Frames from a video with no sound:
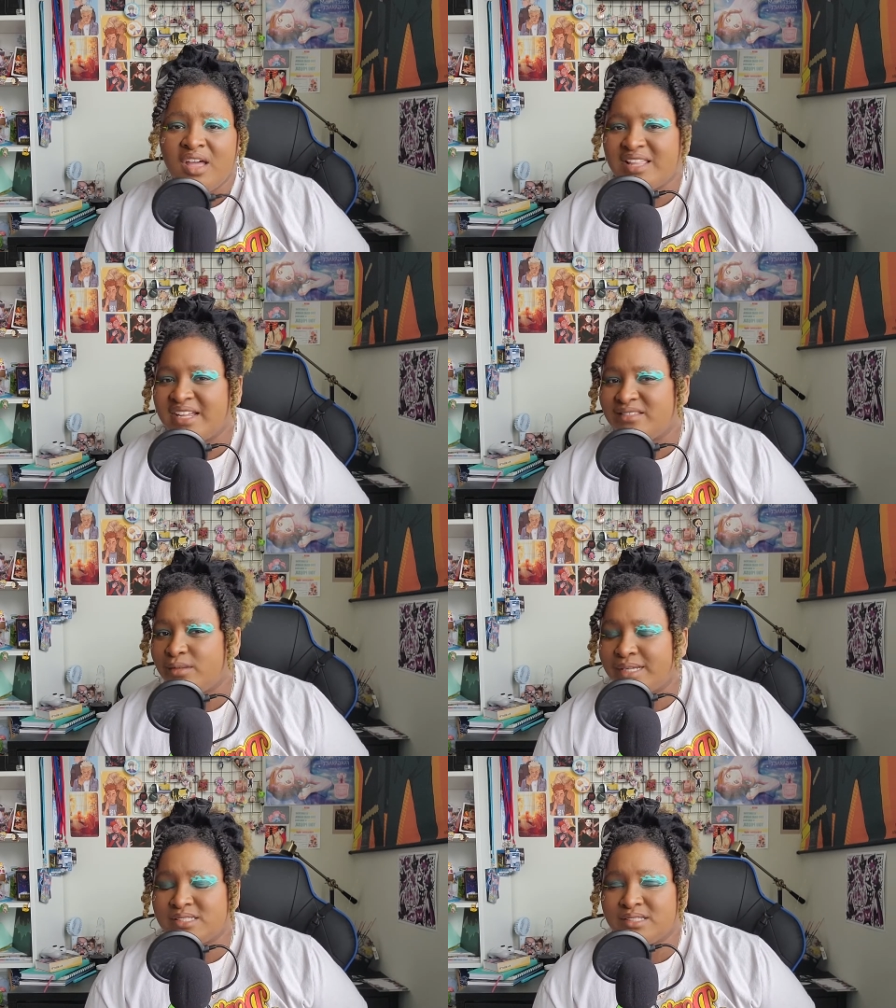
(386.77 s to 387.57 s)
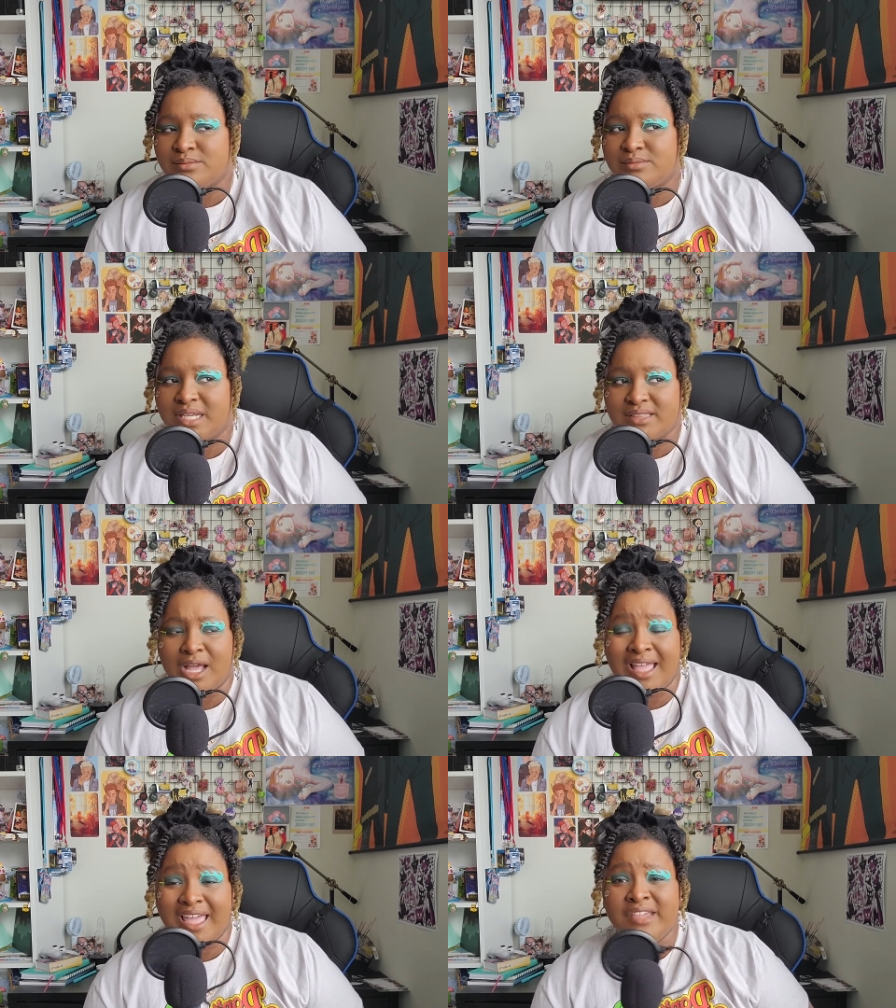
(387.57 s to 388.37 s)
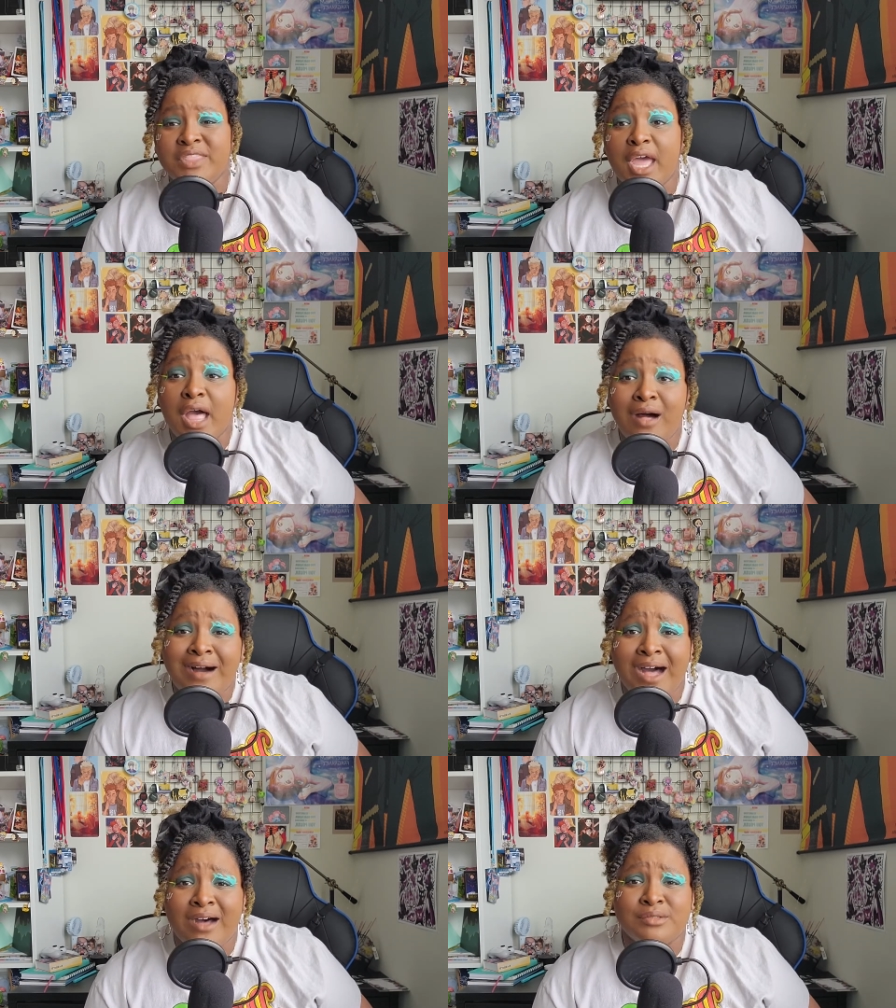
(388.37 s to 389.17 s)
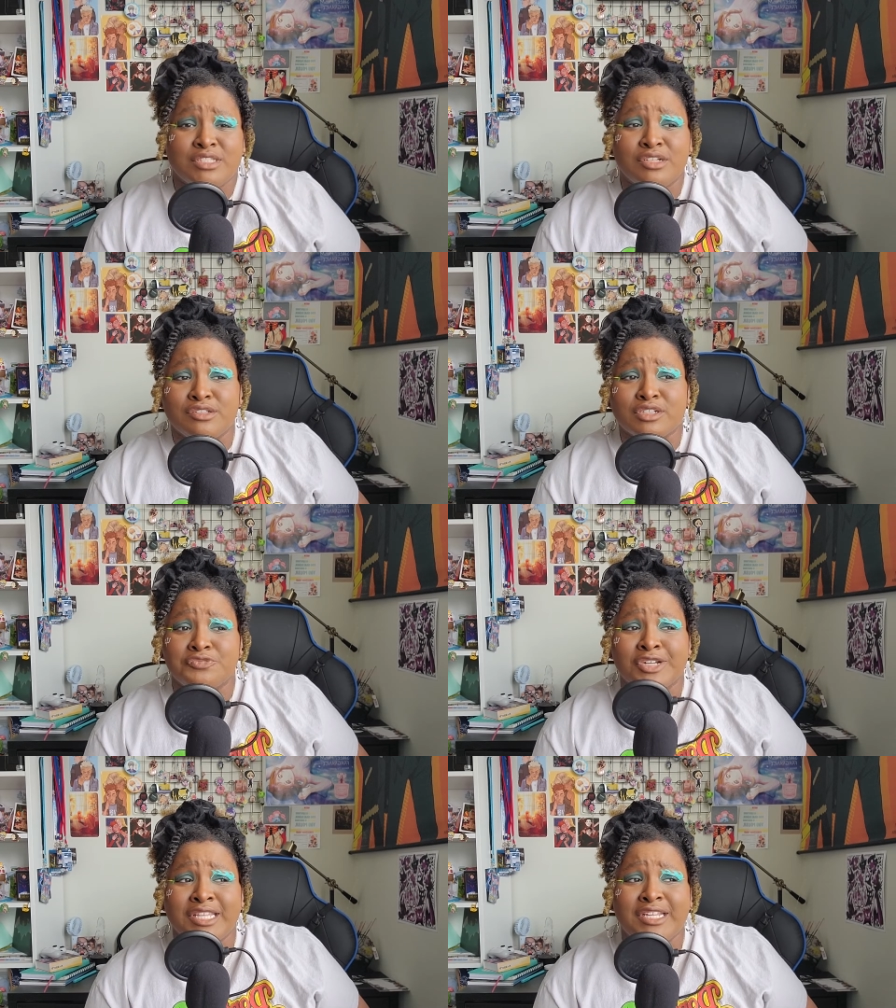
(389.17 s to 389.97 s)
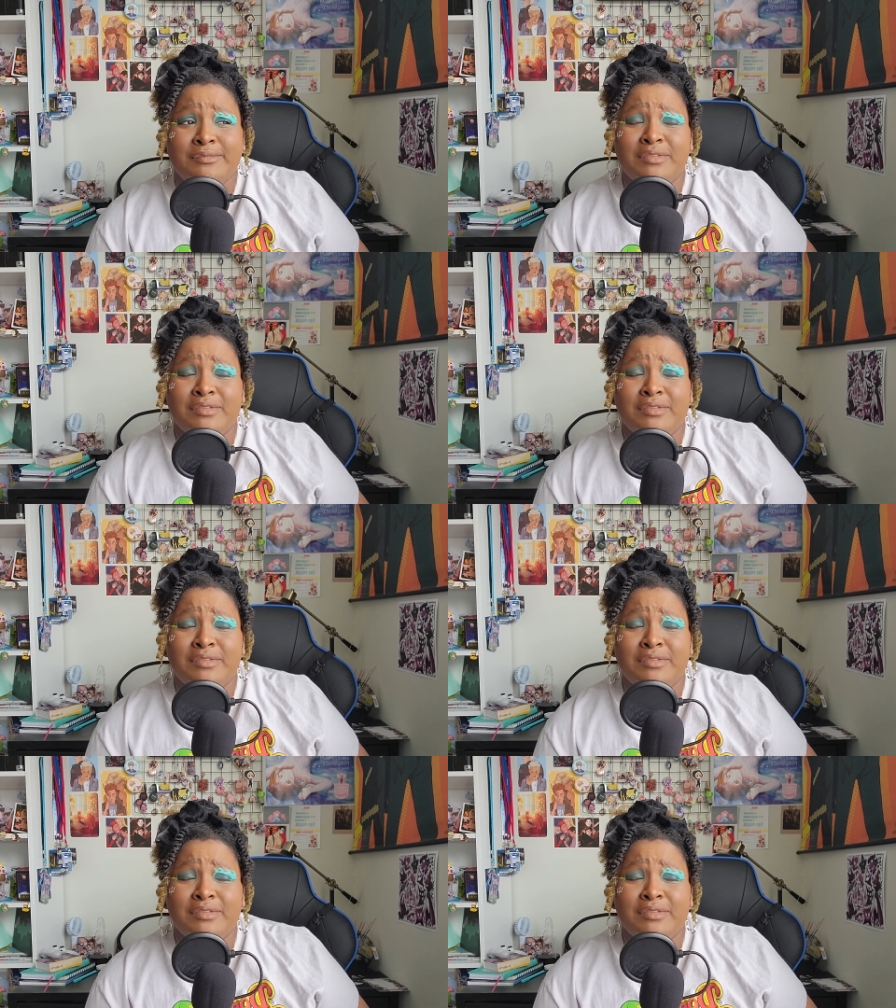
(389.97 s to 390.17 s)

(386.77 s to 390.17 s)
Like, the rest of them, like, even the Hellhounds looked really